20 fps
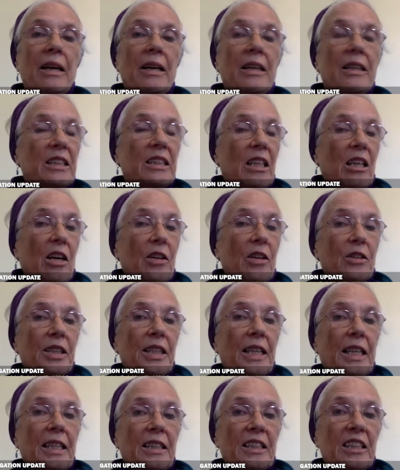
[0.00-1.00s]
So other
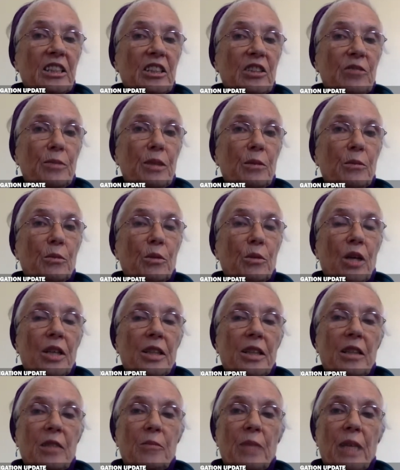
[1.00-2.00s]
cases have been brought
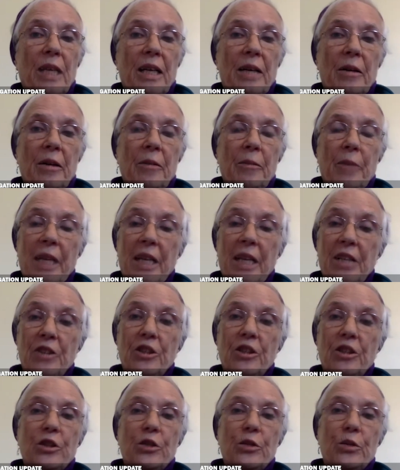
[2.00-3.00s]
in by
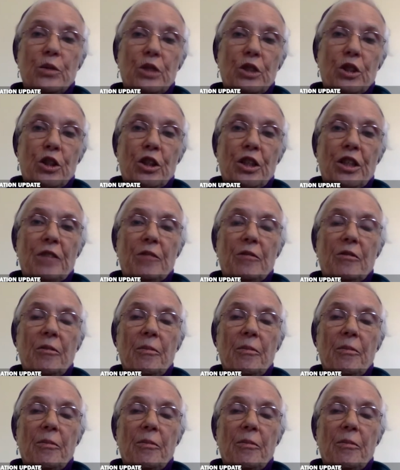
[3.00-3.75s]
patients returning